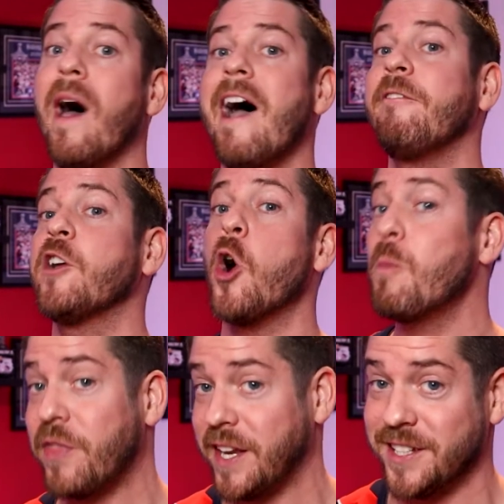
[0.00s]
having
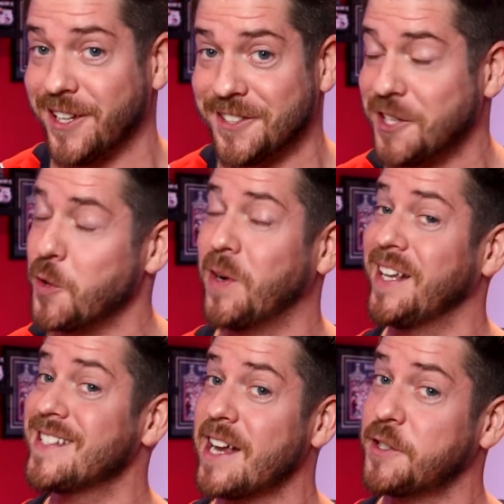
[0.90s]
hope thing does to you, and
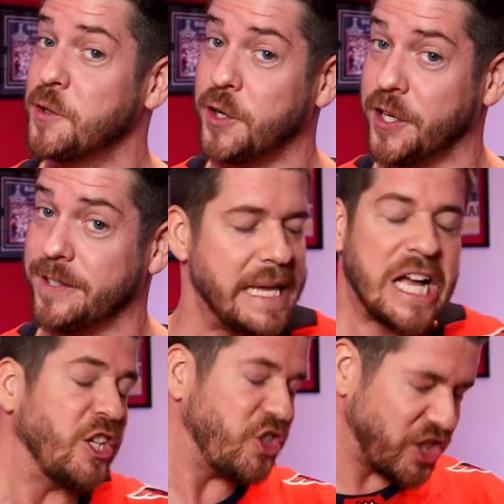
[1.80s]
it's not too good.
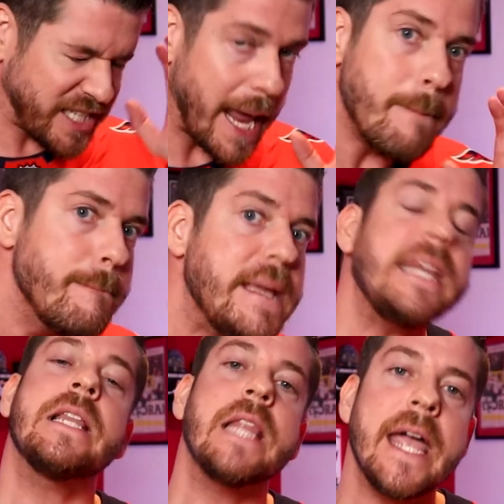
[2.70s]
Because just a
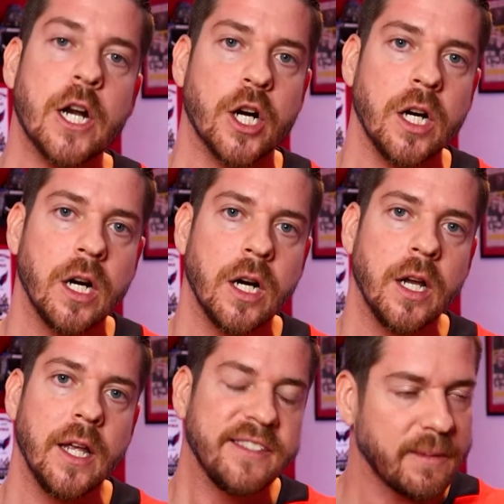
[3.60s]
minute later,
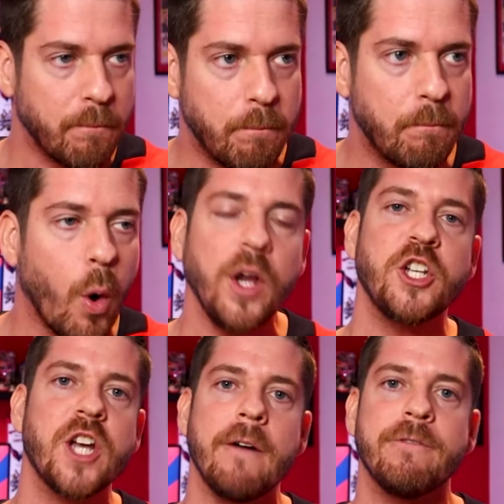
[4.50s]
it's a point
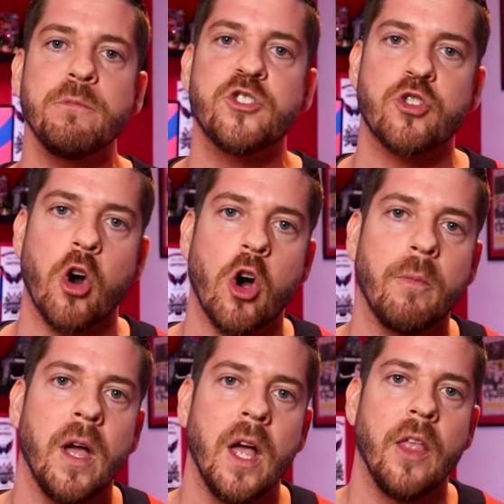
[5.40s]
shot from
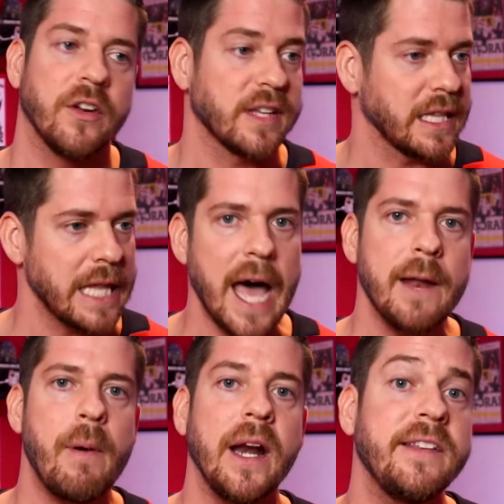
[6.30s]
Strome. There's a lot
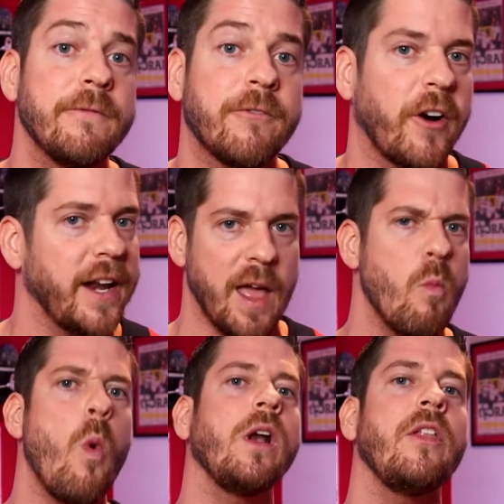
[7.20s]
of bodies in front,
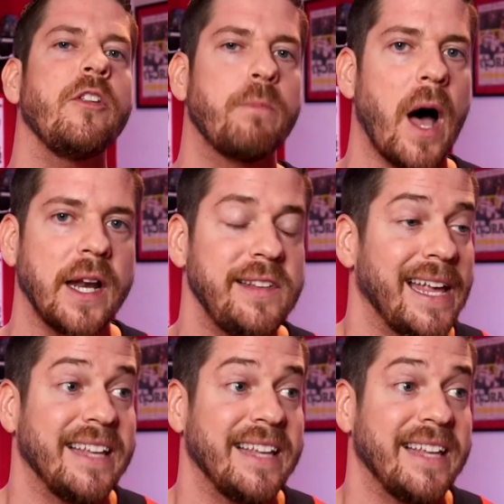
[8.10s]
and one of those bodies